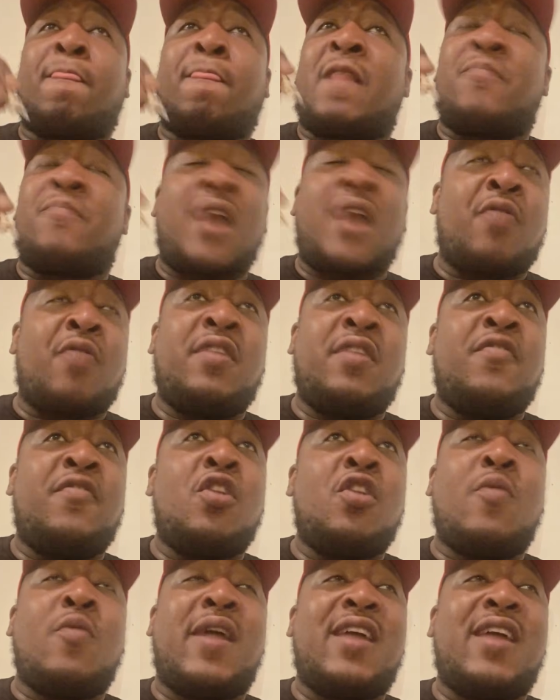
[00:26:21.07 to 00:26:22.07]
I don't even know
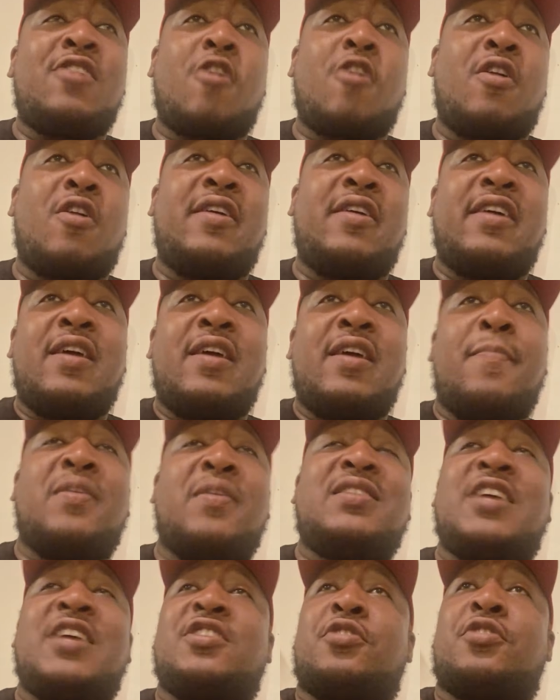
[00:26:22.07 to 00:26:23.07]
why they call it
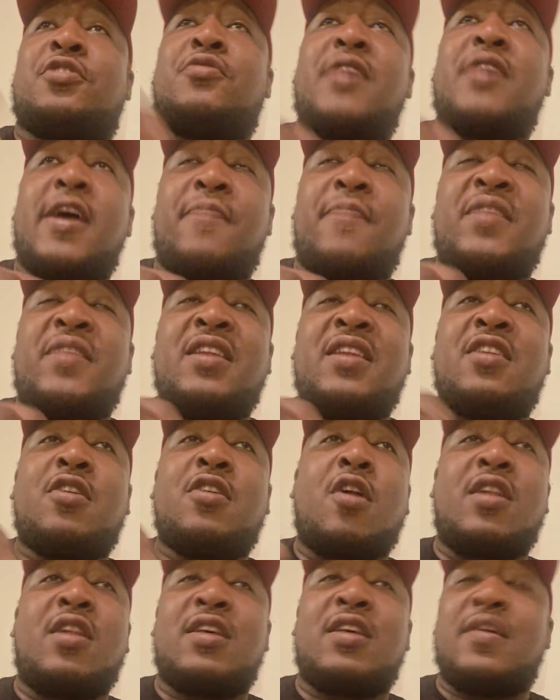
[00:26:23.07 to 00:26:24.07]
imitation crab. They need to call
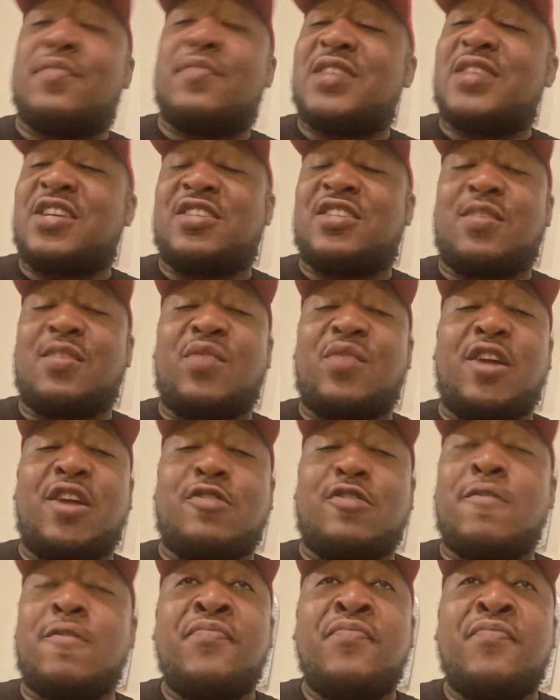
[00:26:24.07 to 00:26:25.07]
it imitation something else,
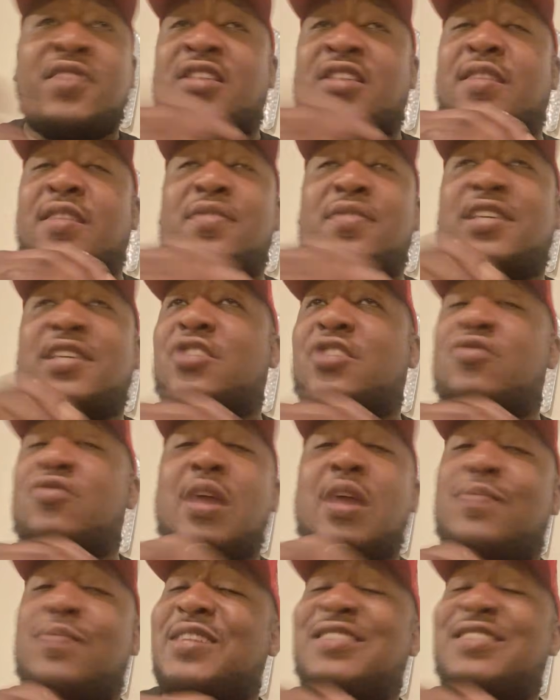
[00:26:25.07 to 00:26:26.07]
because imitation crab
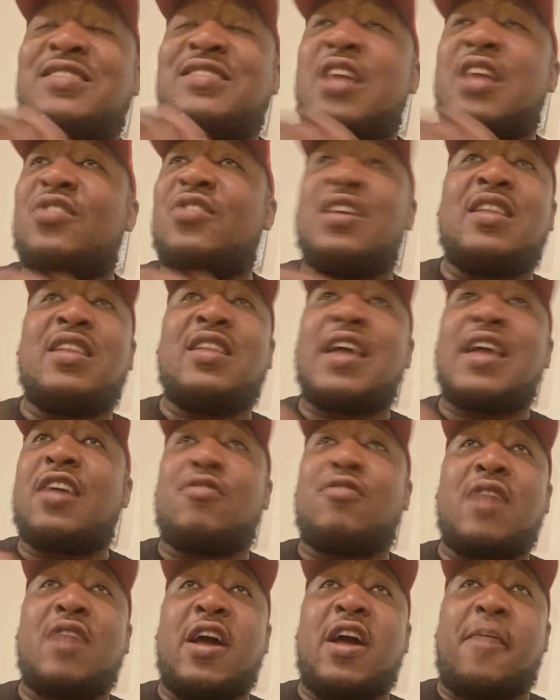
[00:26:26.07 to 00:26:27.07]
tastes nothing like
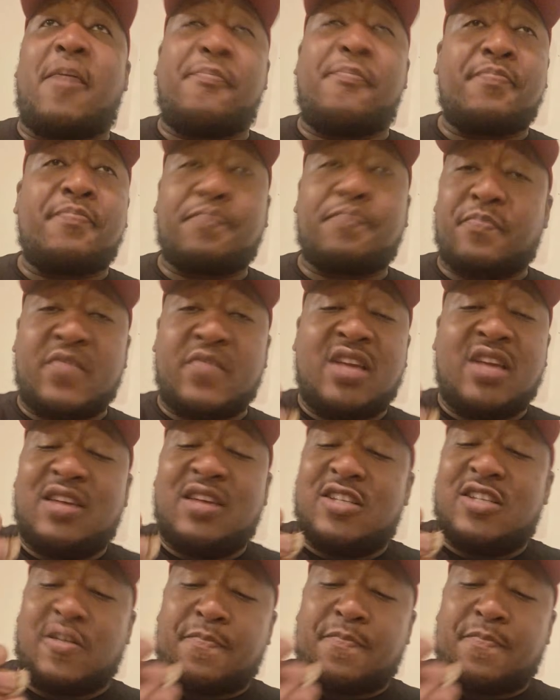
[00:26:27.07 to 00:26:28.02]
crab. It doesn't.